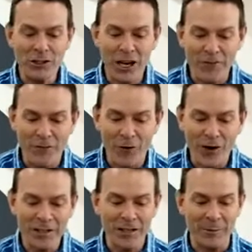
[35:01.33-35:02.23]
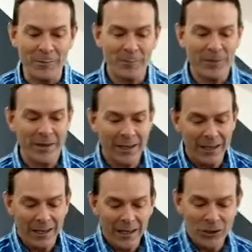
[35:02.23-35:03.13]
and fighting.
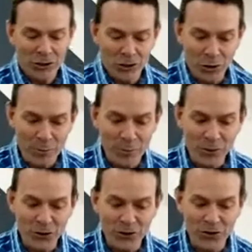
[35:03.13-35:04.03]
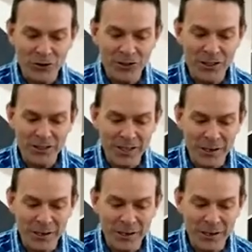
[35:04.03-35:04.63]
Joy produces contempt.